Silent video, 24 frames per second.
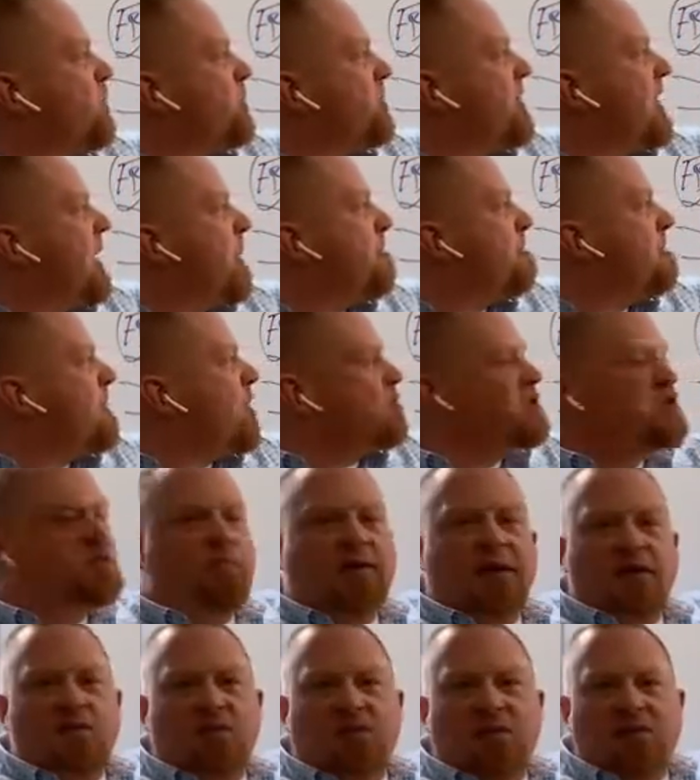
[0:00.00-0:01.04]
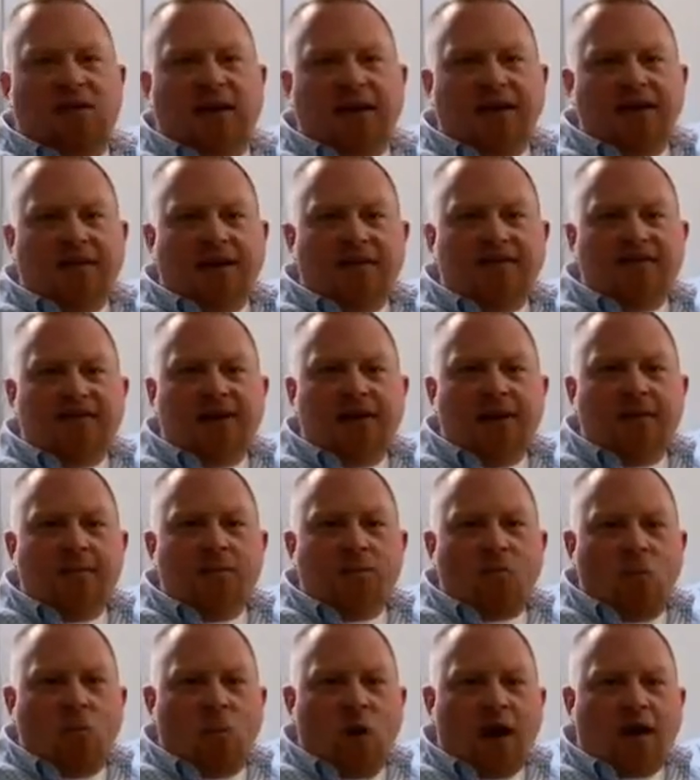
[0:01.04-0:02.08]
that most people think it is,
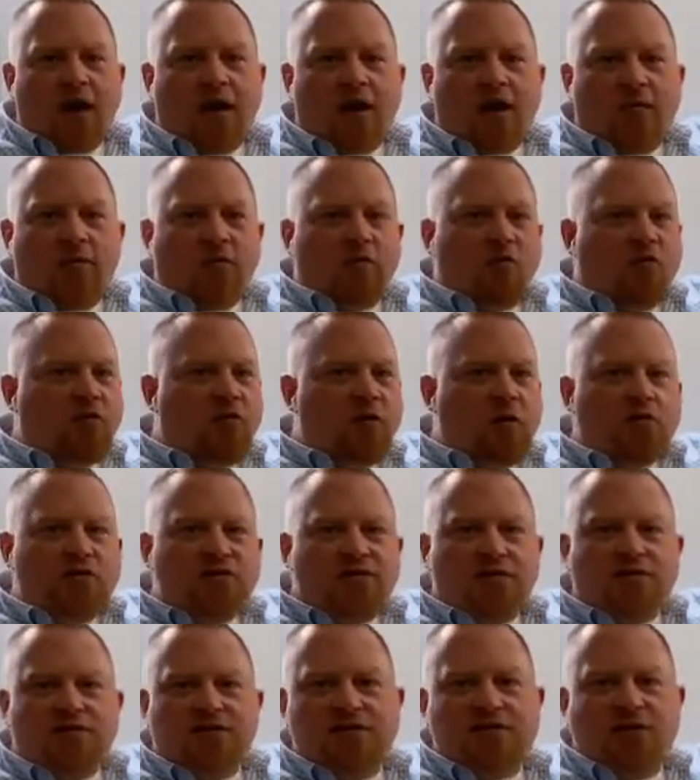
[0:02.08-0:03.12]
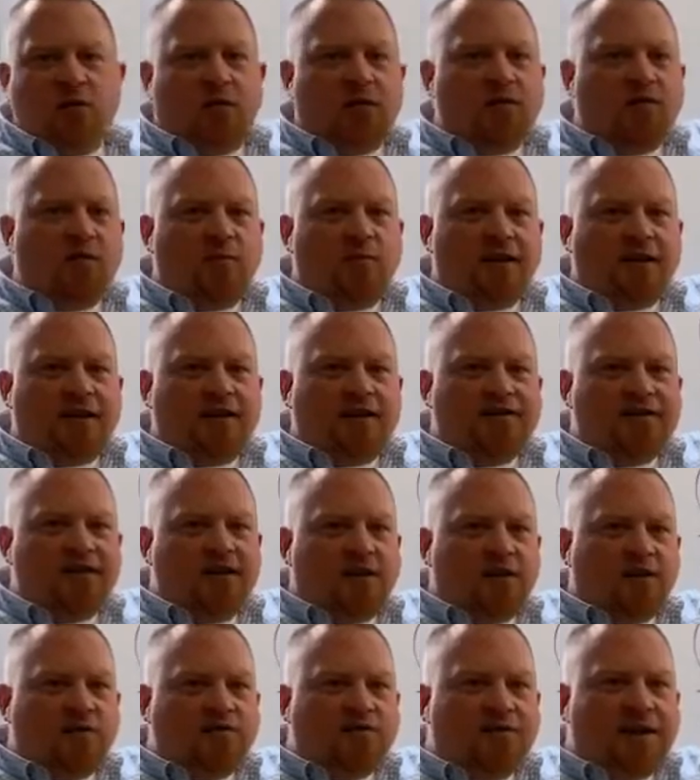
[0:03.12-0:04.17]
where folks are just going to be,
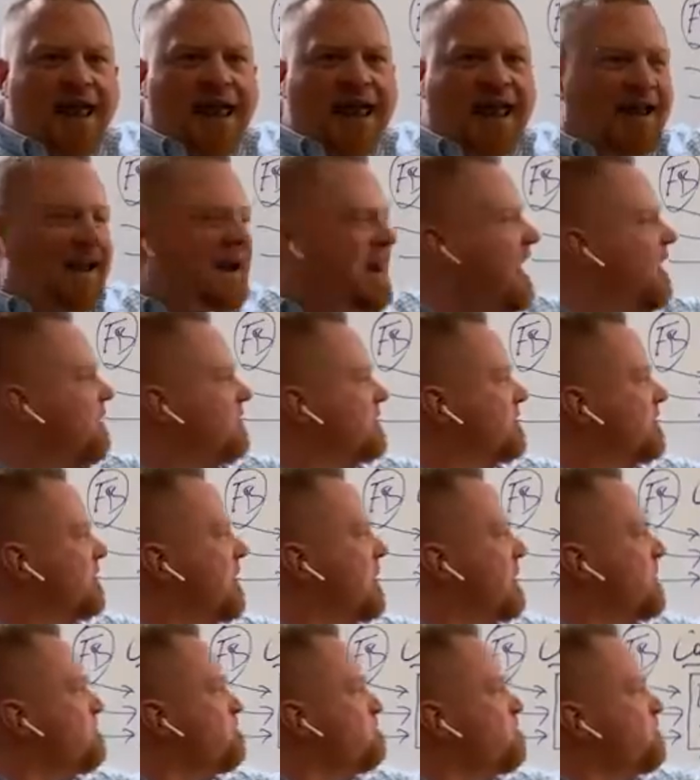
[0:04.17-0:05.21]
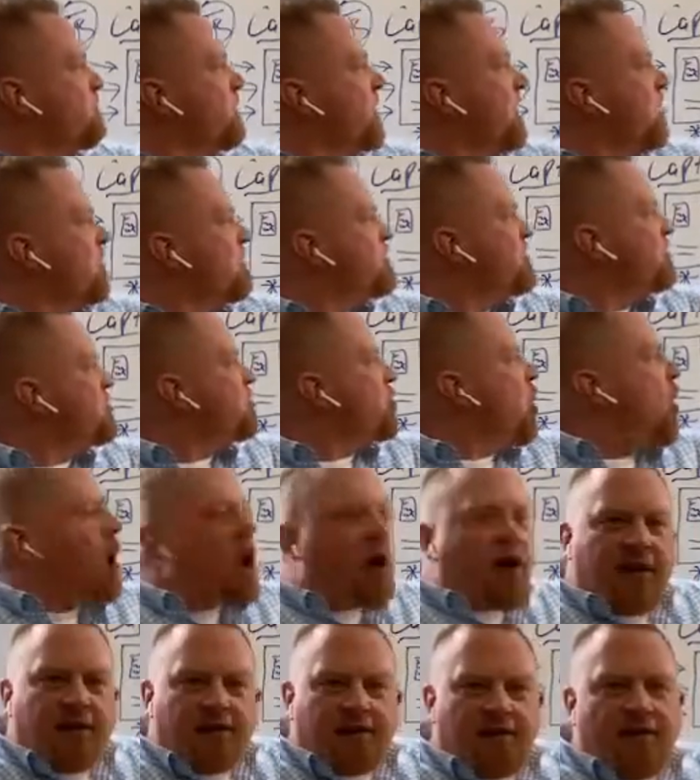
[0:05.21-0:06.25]
hanging out and, just
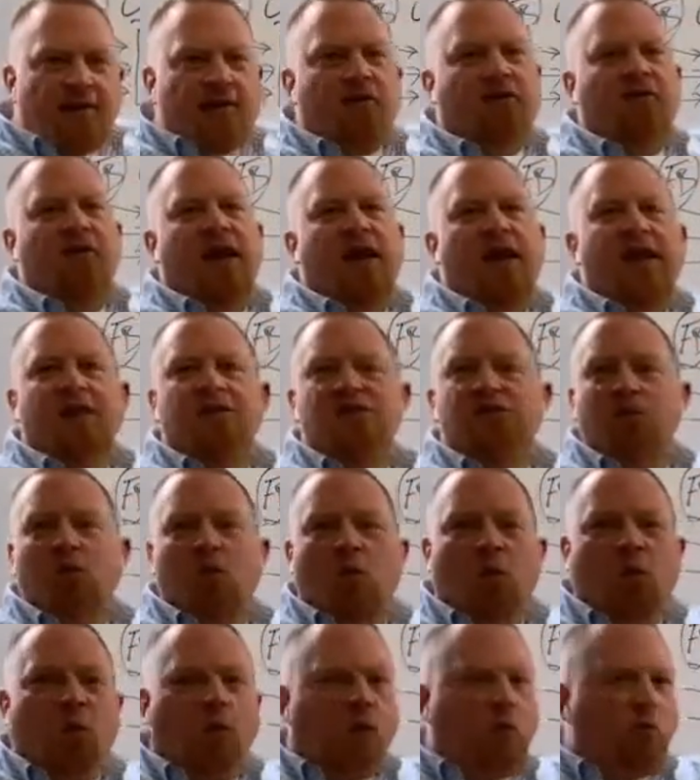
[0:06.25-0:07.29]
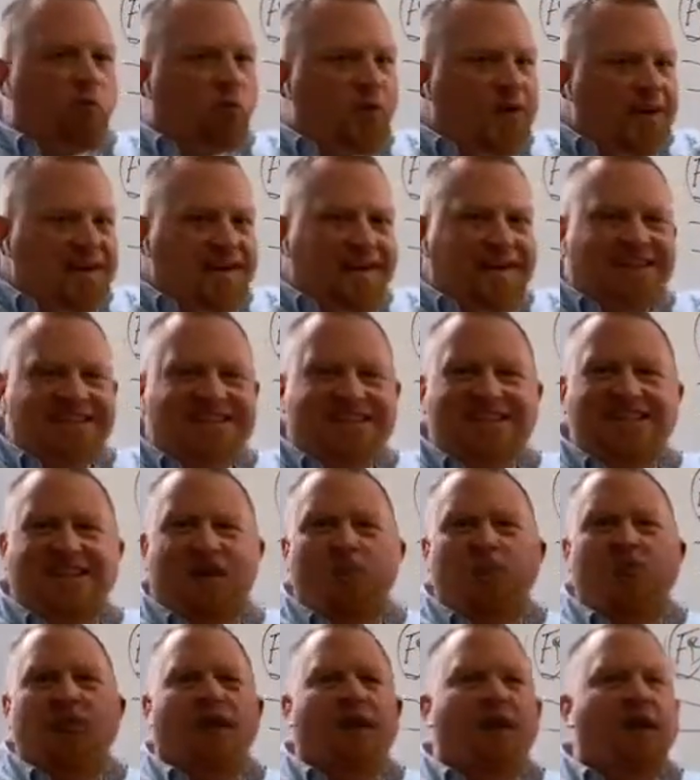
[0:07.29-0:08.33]
talking to their fans or reading
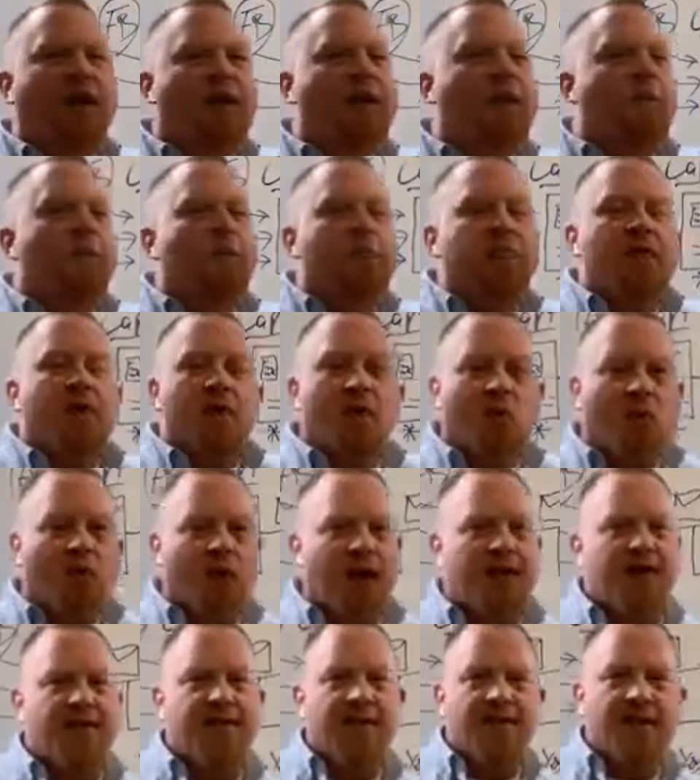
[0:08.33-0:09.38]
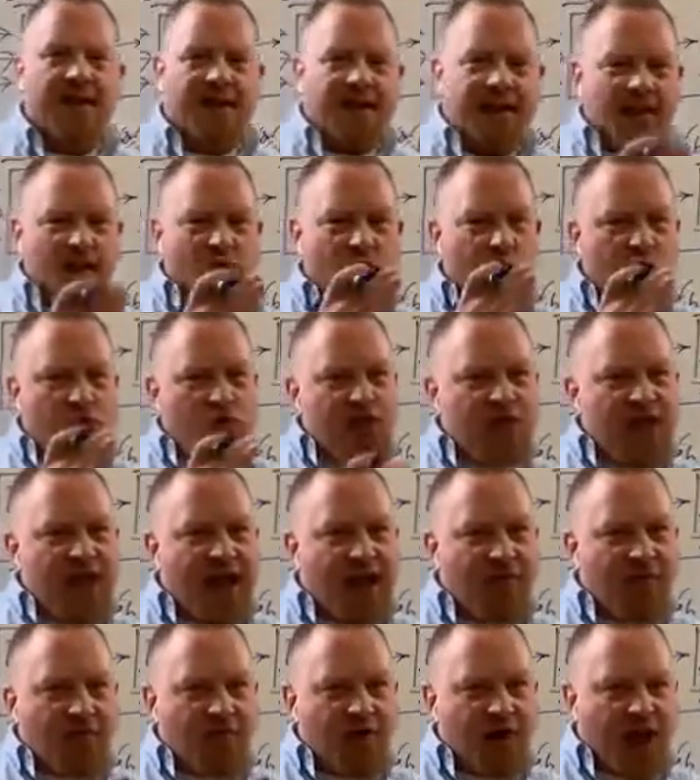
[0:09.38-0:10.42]
something or anything like that. You
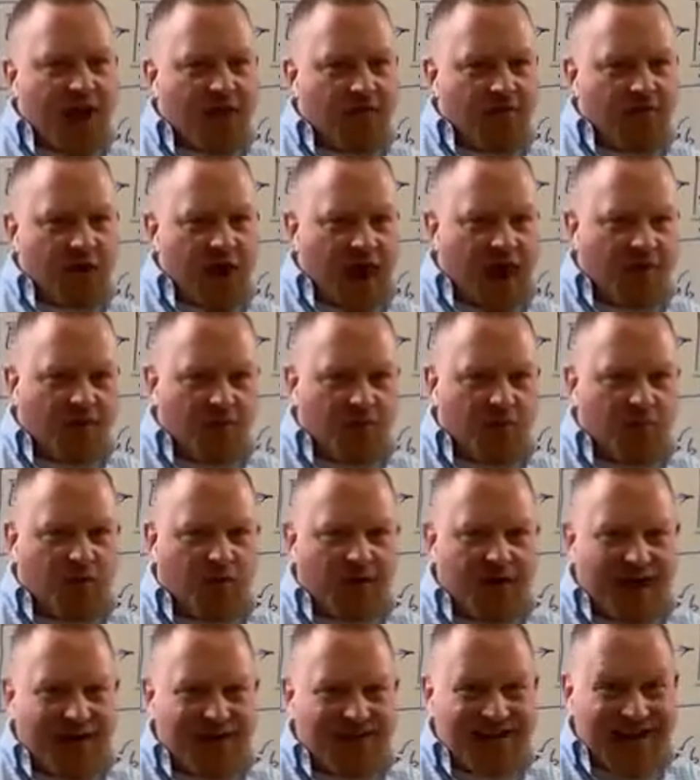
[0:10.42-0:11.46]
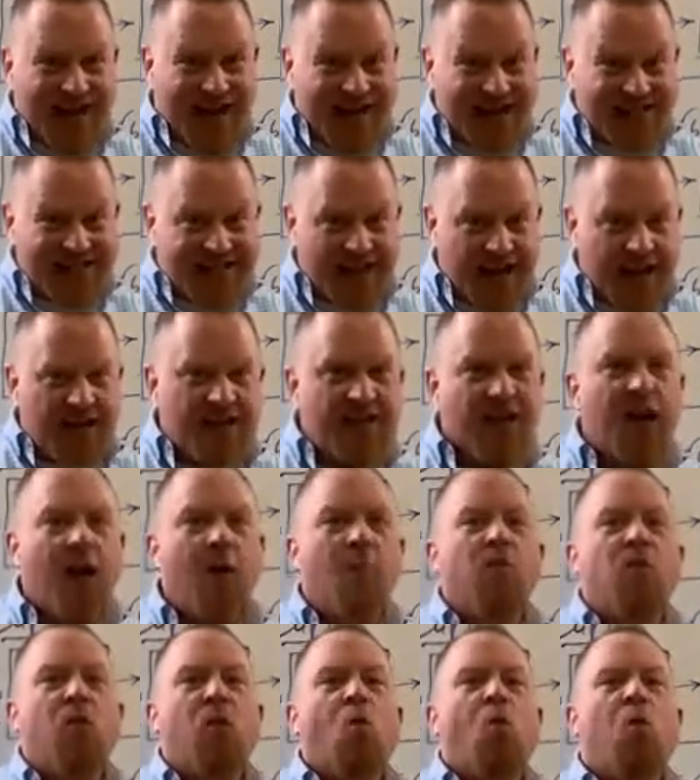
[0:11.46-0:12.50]
never, ever, ever put out content
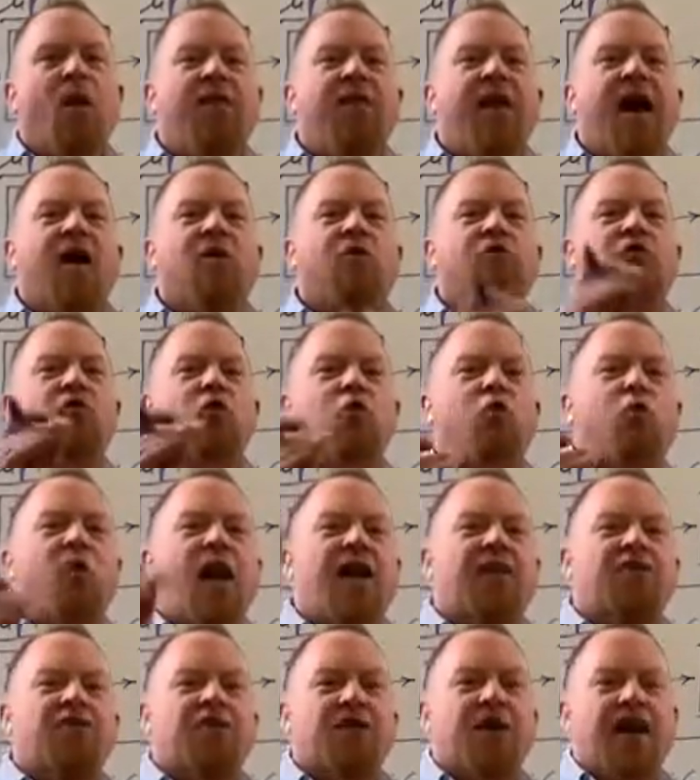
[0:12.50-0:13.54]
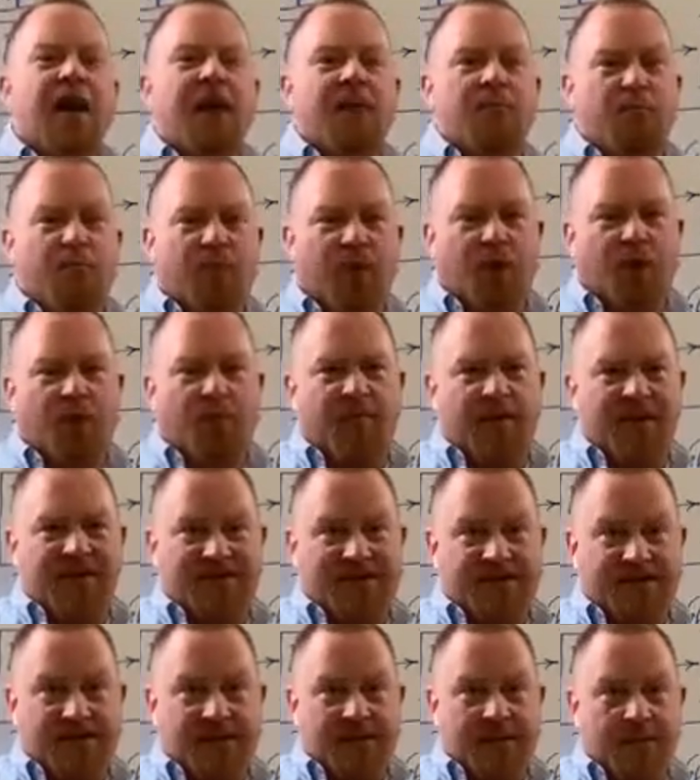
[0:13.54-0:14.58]
without direction and
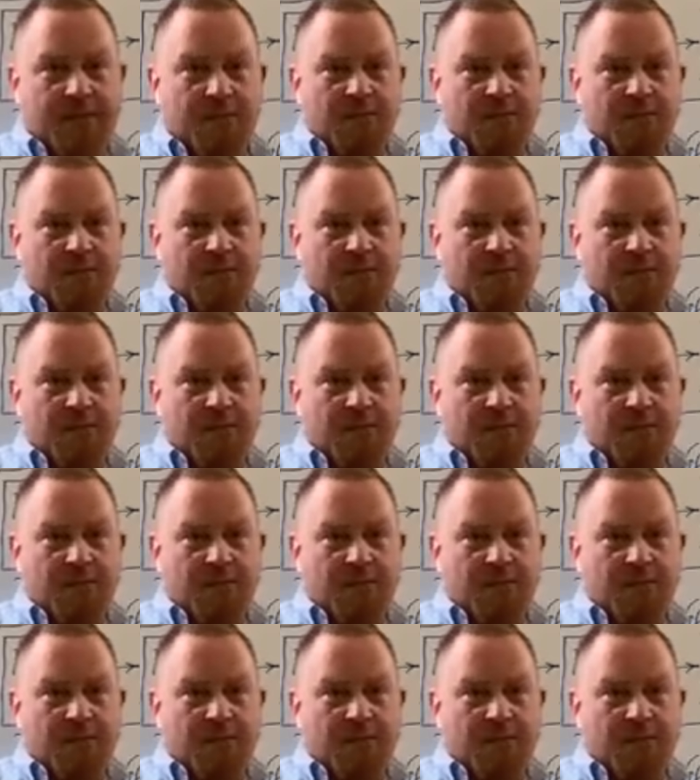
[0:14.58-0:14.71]
purpose.